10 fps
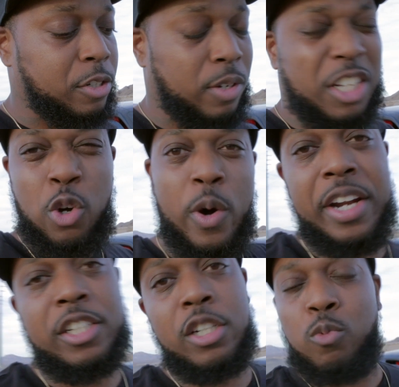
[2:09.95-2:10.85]
So let's go ahead
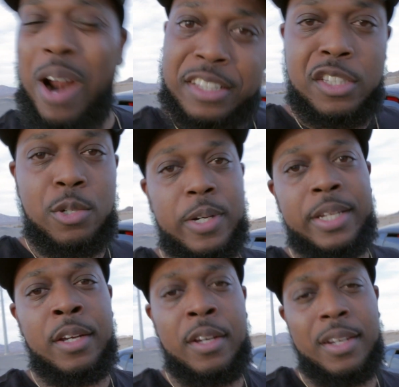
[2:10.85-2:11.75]
and jump right into it.
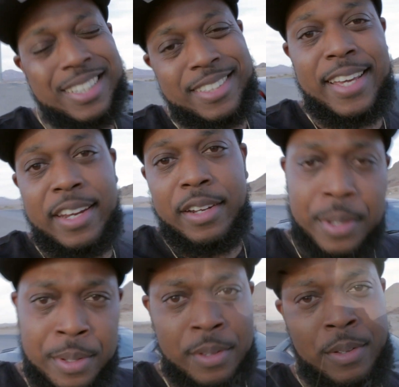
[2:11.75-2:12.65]
Let's get it.
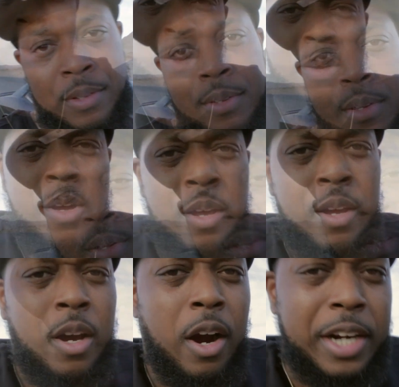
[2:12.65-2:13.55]

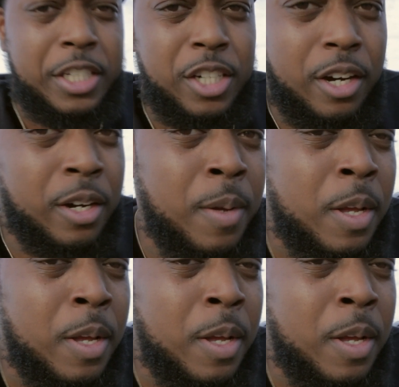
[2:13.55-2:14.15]
All right, y'all.